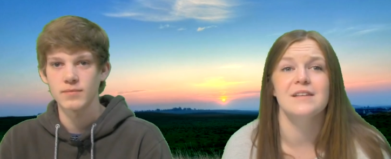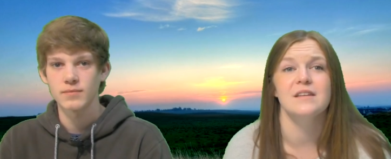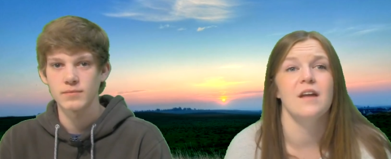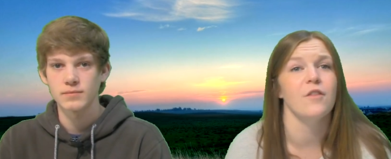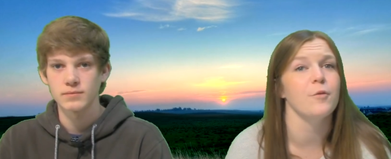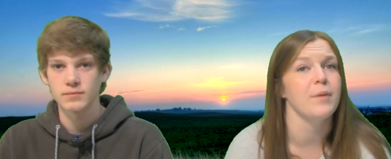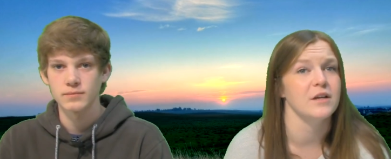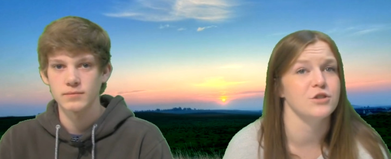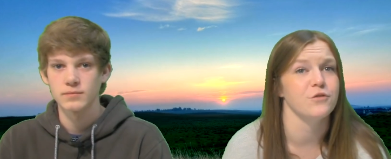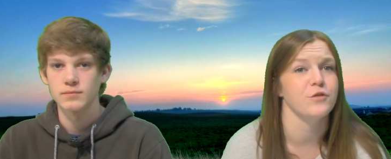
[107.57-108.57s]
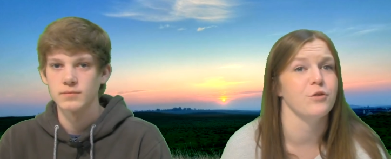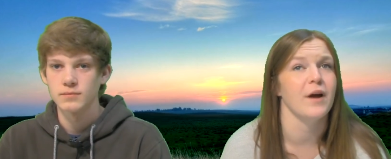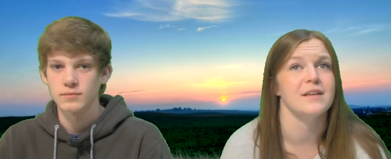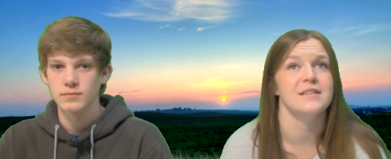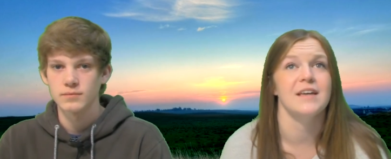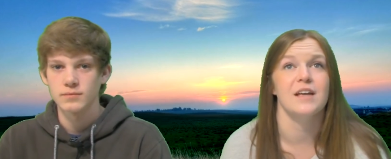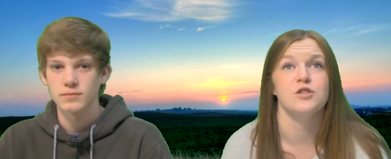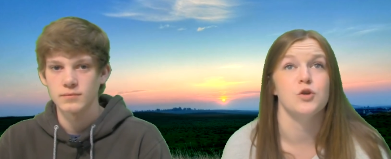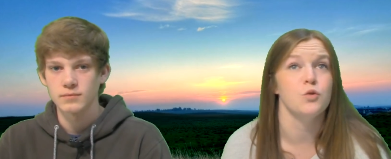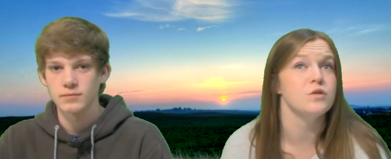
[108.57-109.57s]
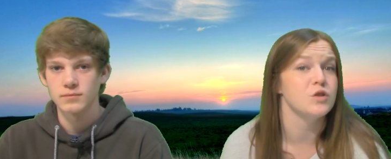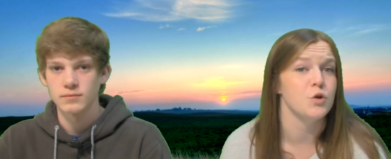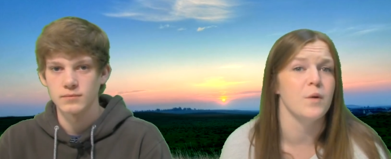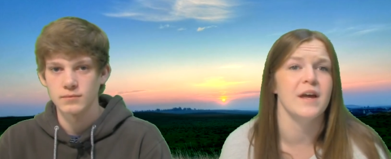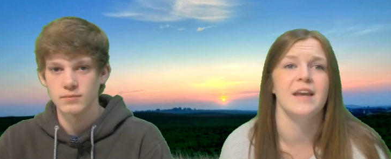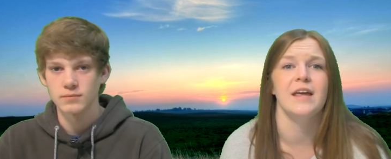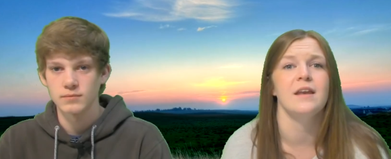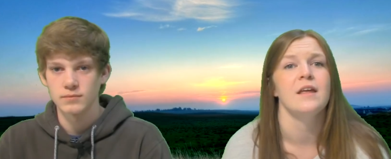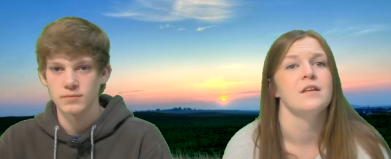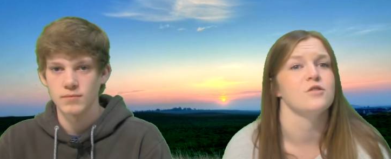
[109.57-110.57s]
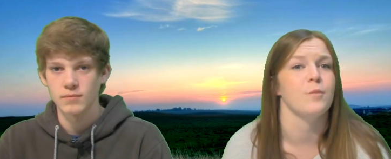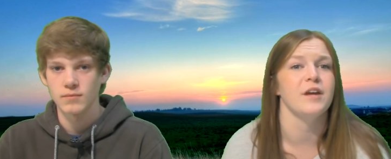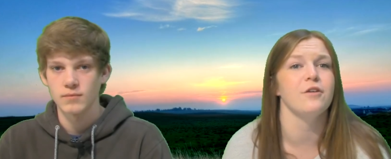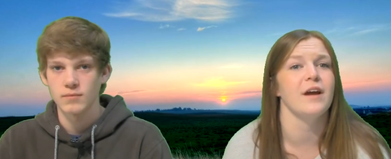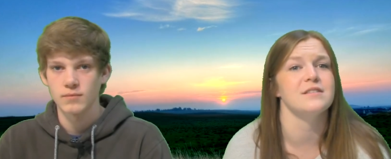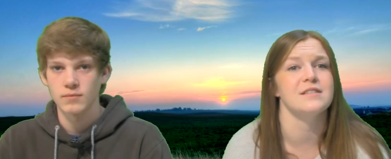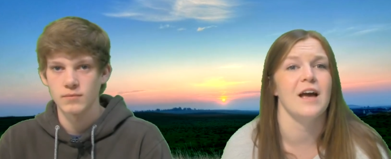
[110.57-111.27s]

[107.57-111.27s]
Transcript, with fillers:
Speaker 1: another picture for you guys to guess who's who in it, so make your guesses